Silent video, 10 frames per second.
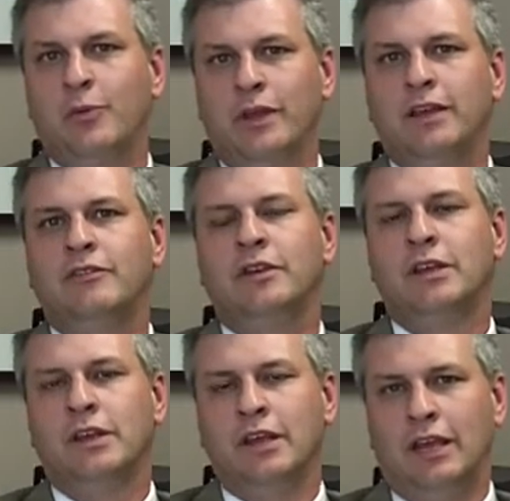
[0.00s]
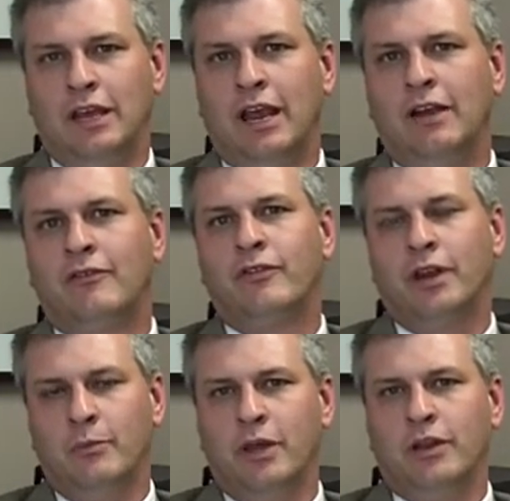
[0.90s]
8 weeks, and
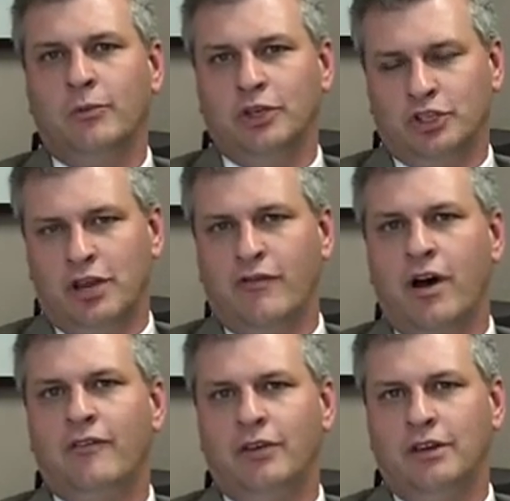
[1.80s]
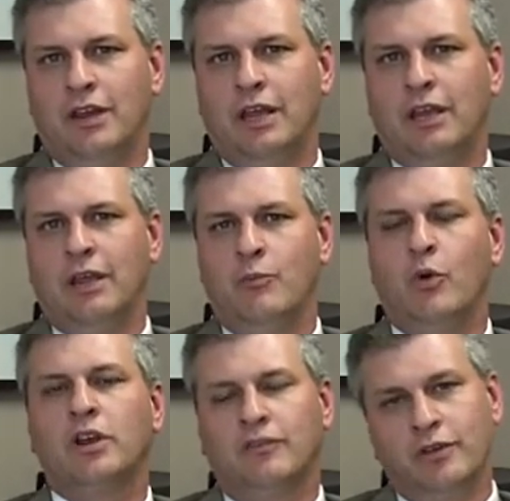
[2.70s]
every minute we shave off a day and
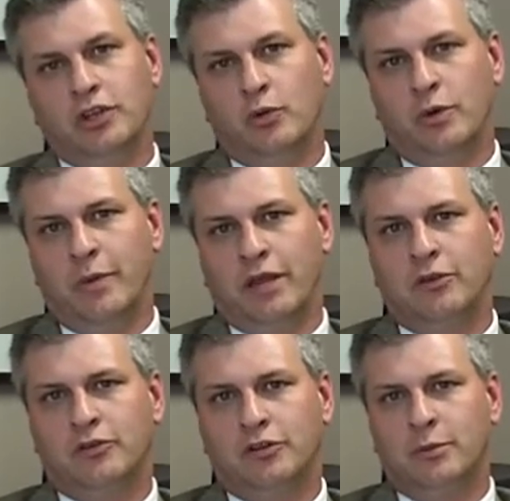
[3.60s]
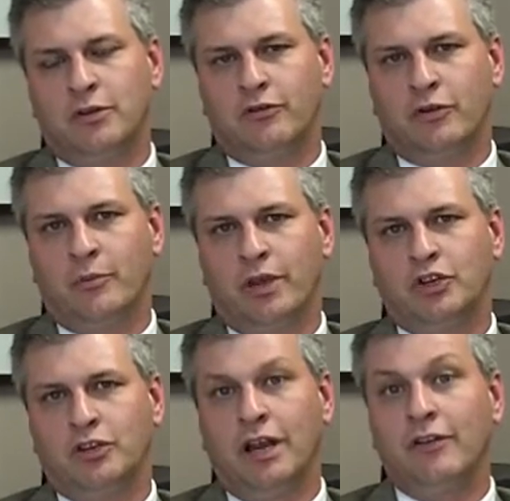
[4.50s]
more convenient we make those treatments for a
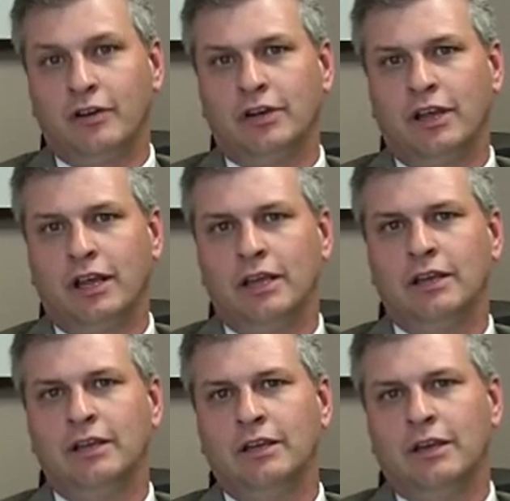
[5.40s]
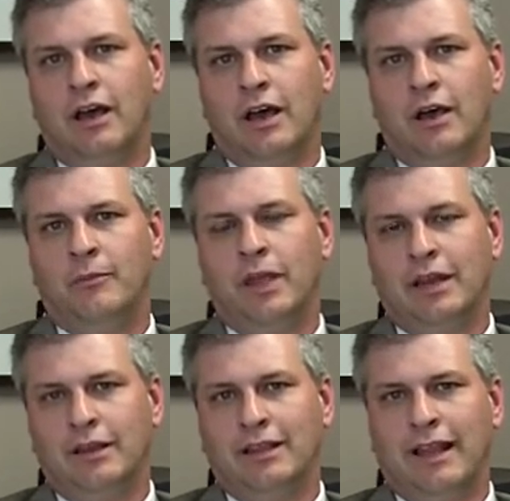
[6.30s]
patient every day.
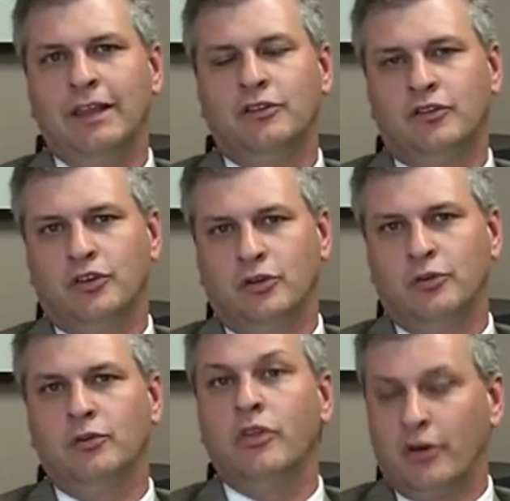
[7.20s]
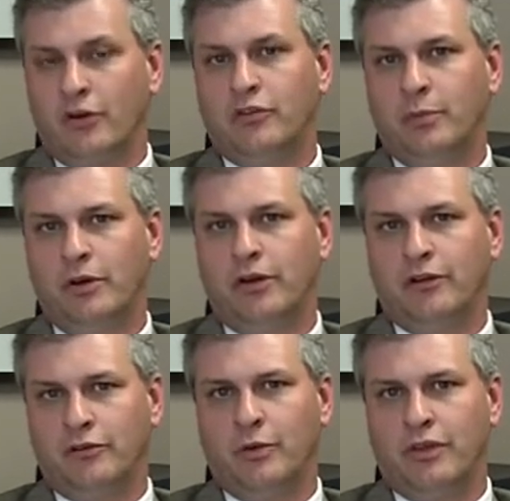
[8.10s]
It lends to their
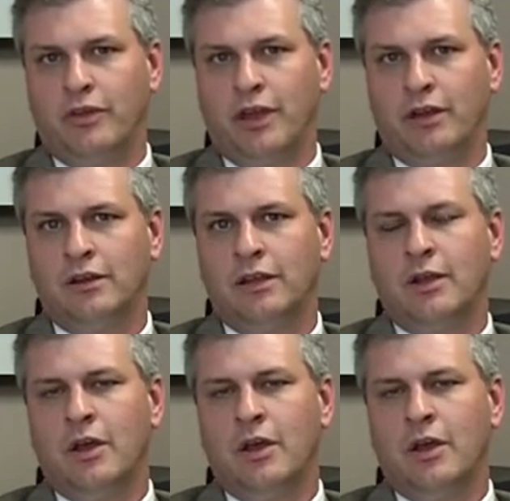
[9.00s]
experience with that.